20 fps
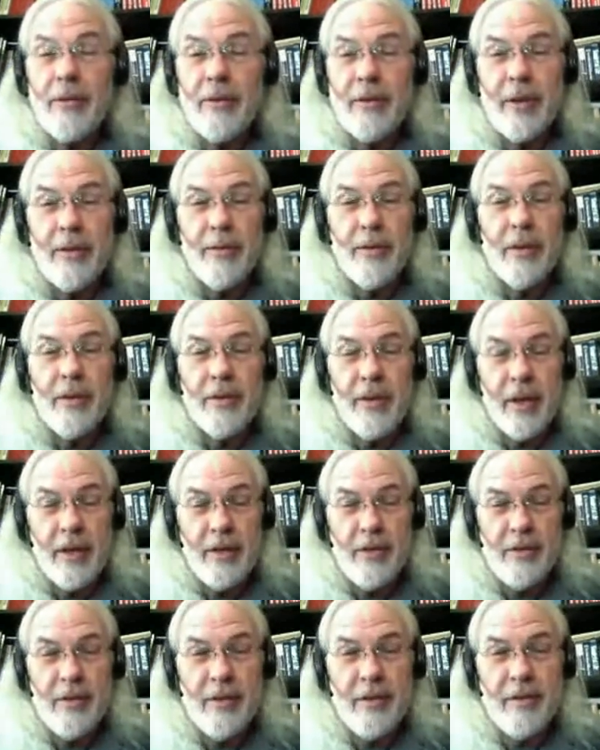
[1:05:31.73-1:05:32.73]

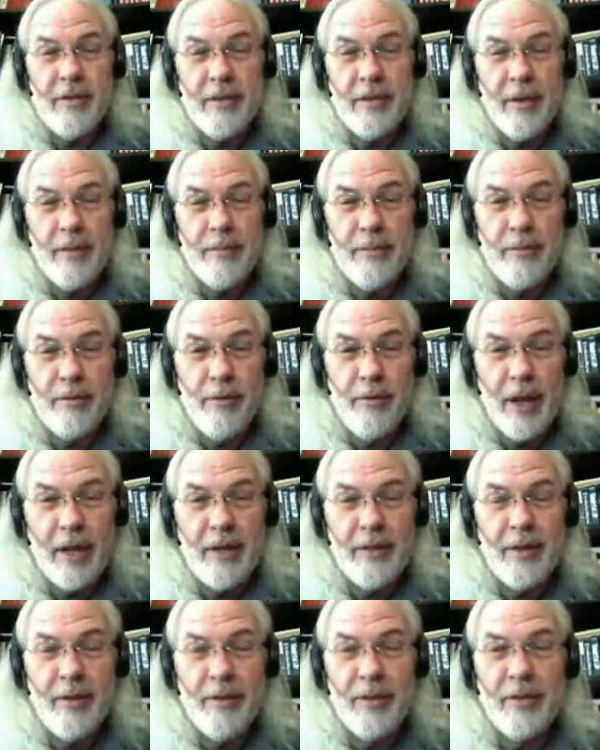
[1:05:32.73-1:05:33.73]
civilization, some
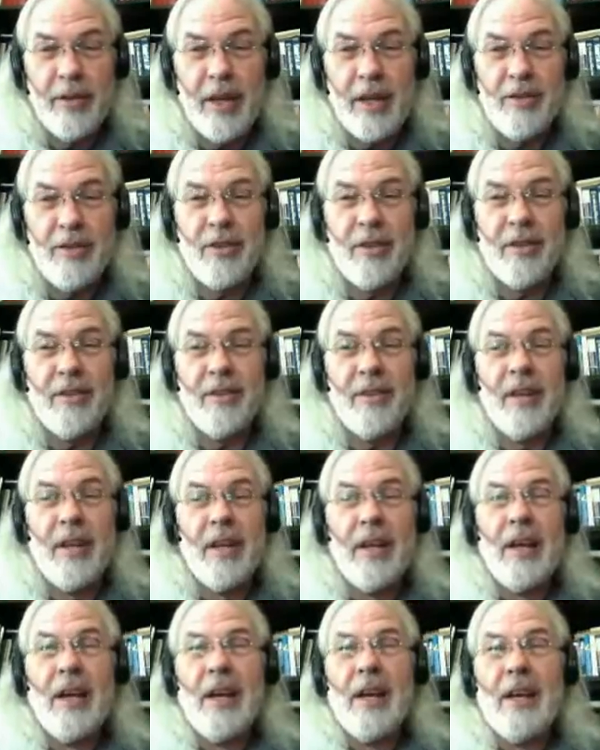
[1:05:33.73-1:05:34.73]
great civilization
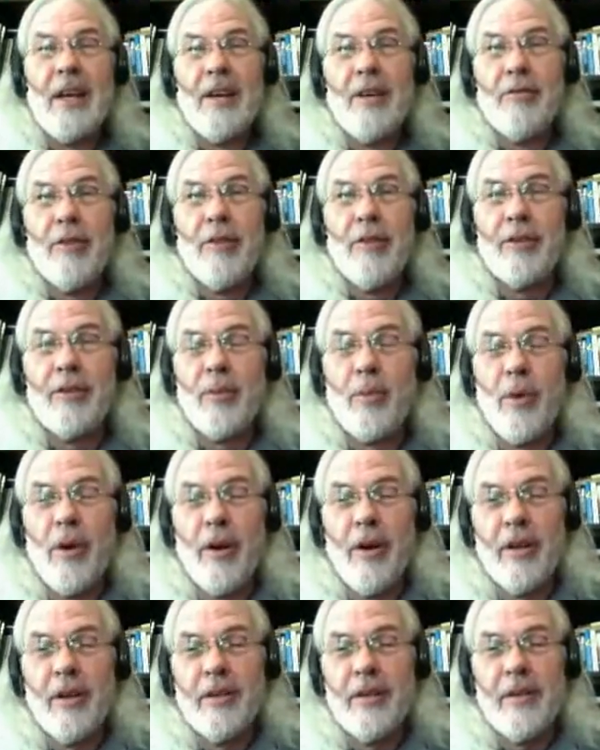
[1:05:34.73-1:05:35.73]
around the
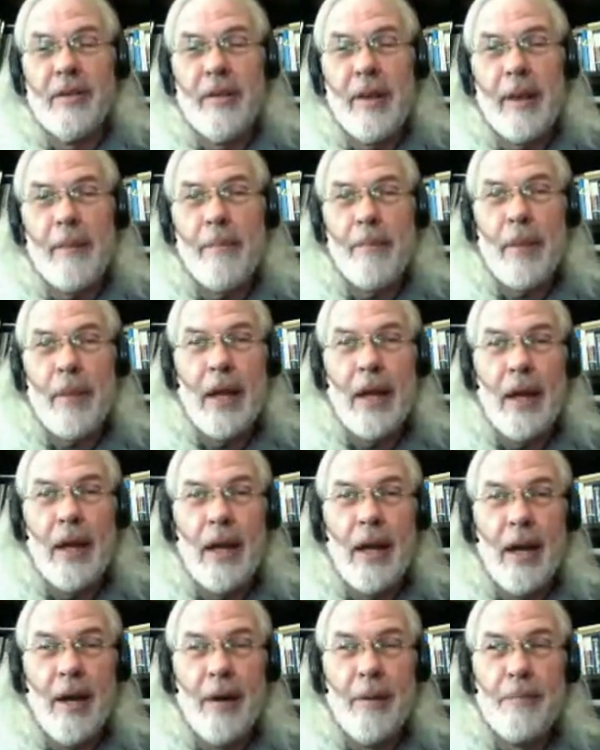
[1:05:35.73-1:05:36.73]
world
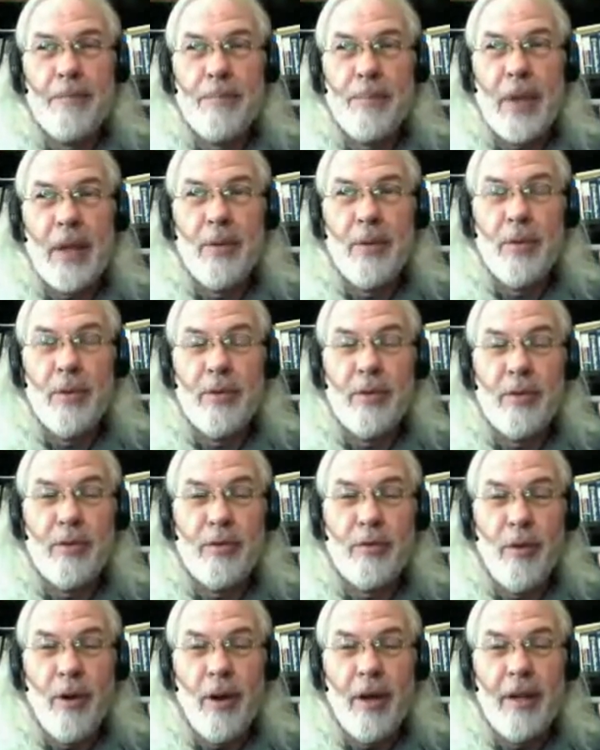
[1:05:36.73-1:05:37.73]
was
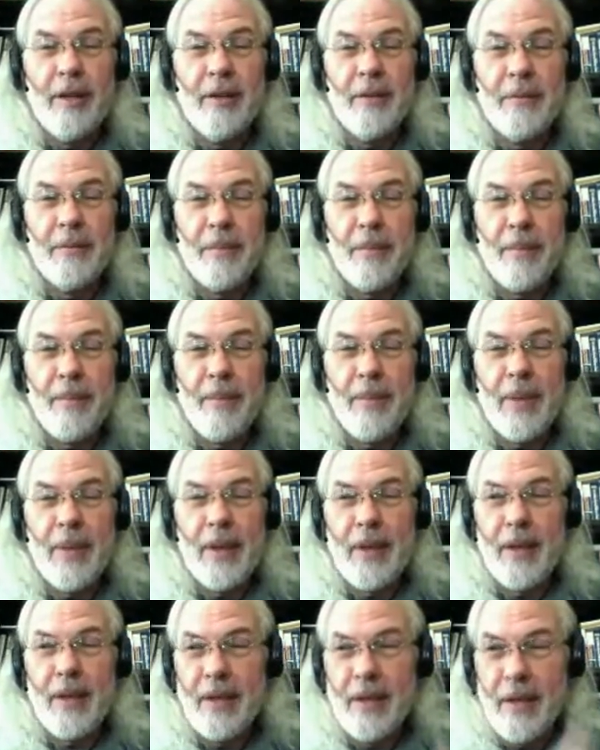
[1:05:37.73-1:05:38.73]
destroyed.
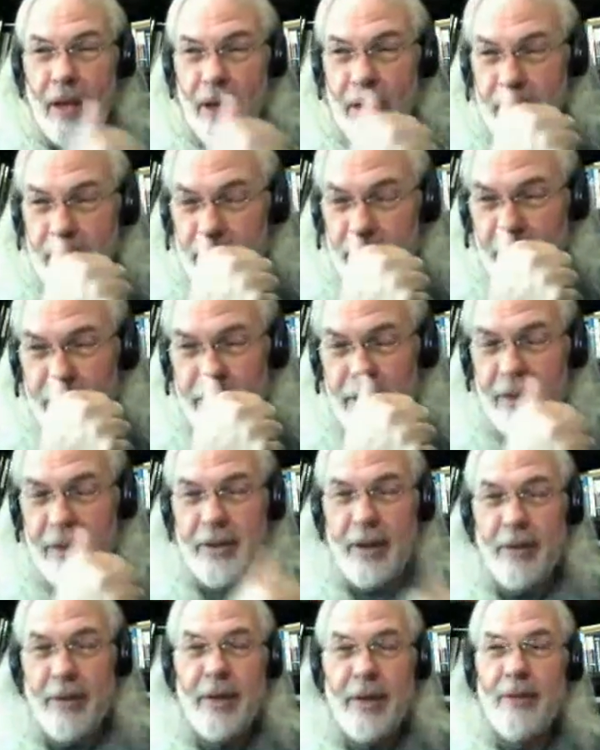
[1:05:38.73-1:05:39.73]
There's
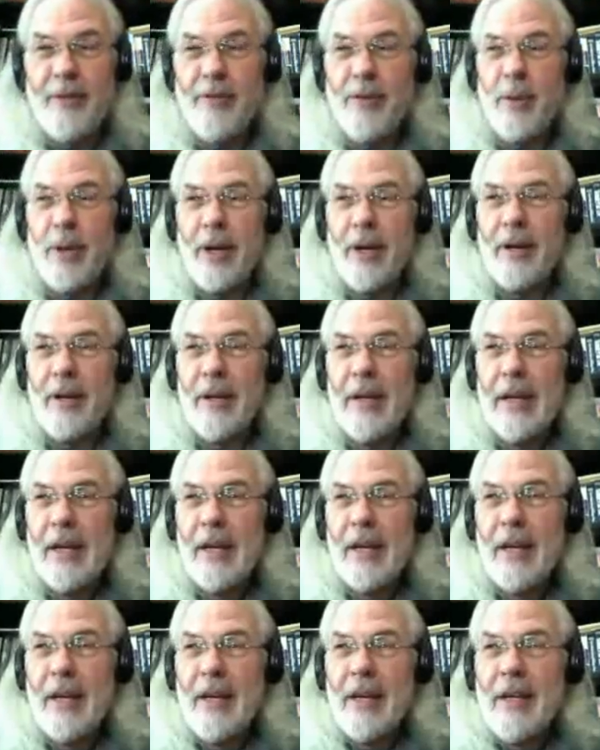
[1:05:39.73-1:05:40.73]
evidence of it everywhere.
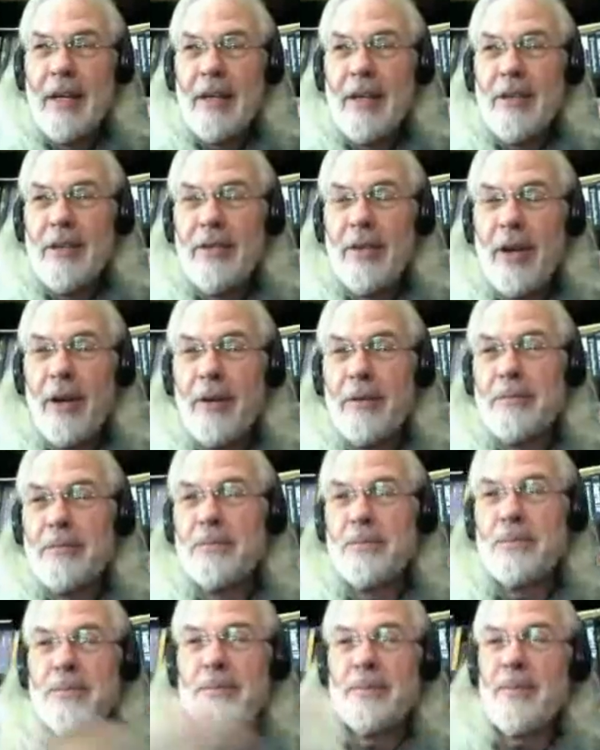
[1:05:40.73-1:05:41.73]
So,
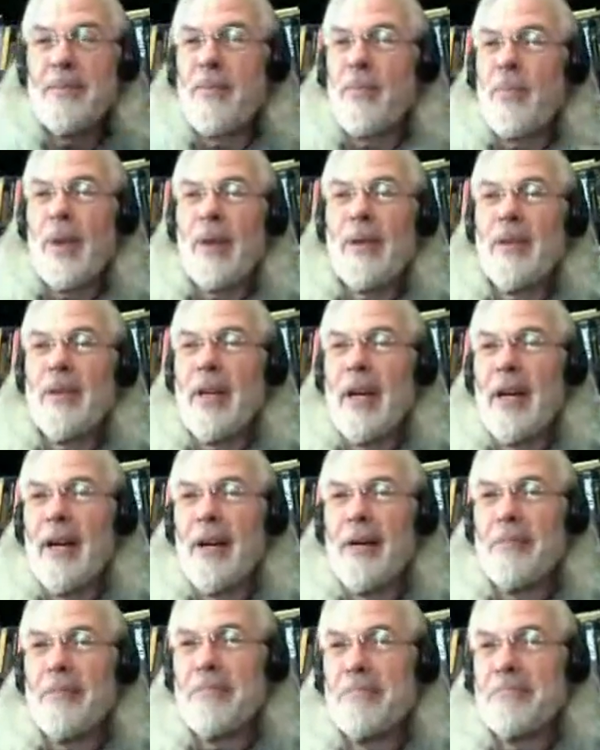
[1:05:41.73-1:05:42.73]

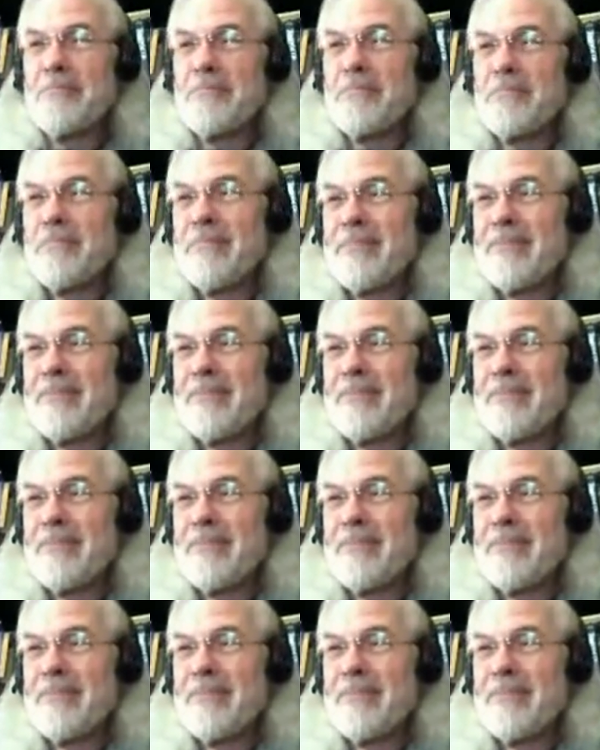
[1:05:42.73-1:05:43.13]
we